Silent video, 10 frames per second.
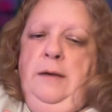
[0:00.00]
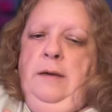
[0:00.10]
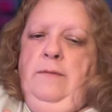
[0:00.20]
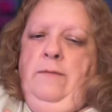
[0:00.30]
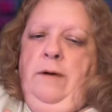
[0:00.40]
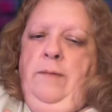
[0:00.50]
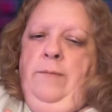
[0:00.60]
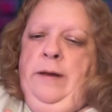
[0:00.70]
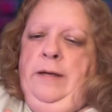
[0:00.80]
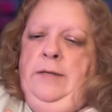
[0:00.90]
give 1
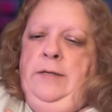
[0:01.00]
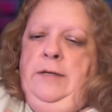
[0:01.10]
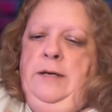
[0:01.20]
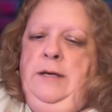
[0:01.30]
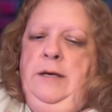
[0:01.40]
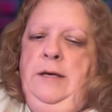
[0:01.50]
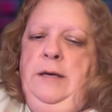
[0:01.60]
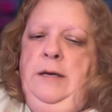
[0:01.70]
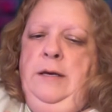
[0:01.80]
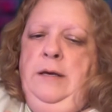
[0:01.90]
minute.
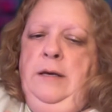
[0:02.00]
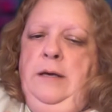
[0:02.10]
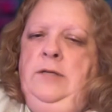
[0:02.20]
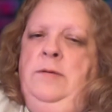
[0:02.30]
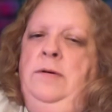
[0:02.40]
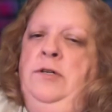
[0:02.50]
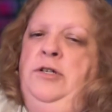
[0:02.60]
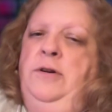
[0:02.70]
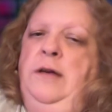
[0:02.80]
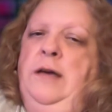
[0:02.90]
I just want to show
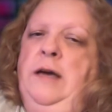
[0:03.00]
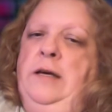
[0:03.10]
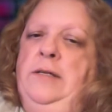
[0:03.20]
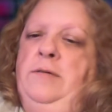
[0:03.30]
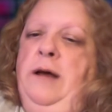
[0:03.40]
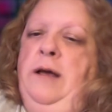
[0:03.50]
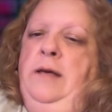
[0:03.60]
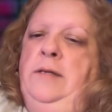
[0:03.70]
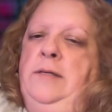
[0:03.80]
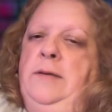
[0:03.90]
you guys, right? Some
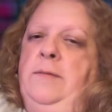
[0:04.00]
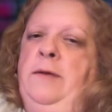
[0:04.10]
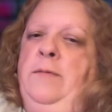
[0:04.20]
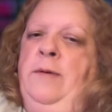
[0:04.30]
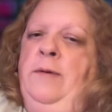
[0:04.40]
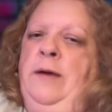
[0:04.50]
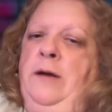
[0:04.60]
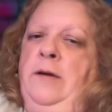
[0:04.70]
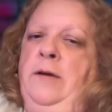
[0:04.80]
of you may not know.